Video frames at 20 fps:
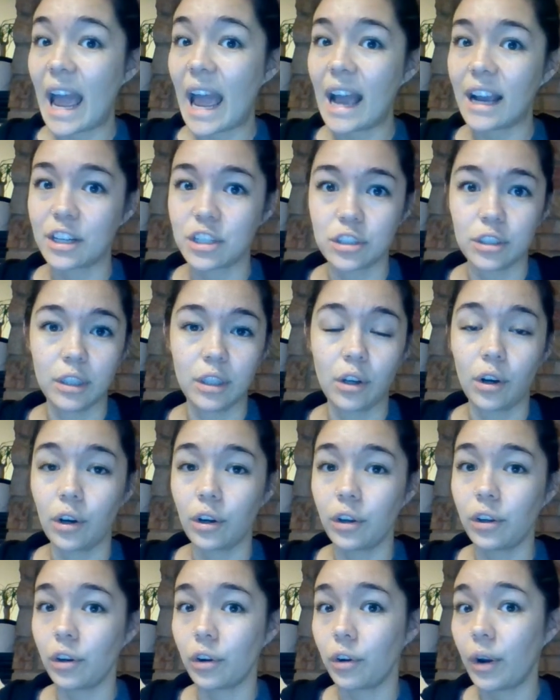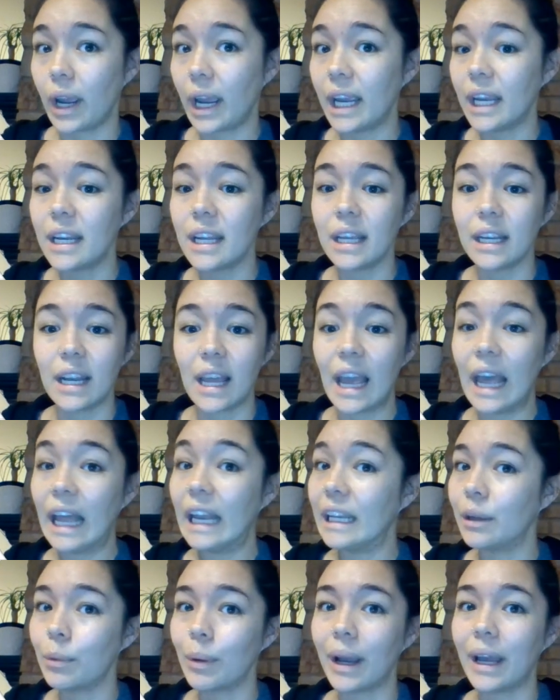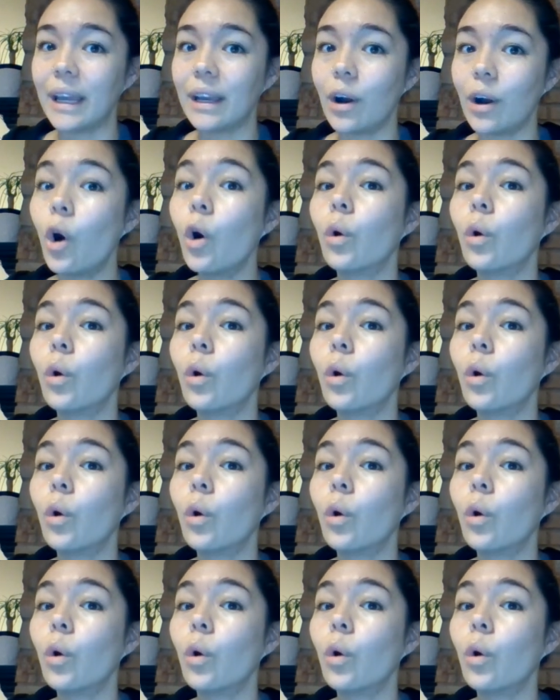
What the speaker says: actually hurt your grade in any way,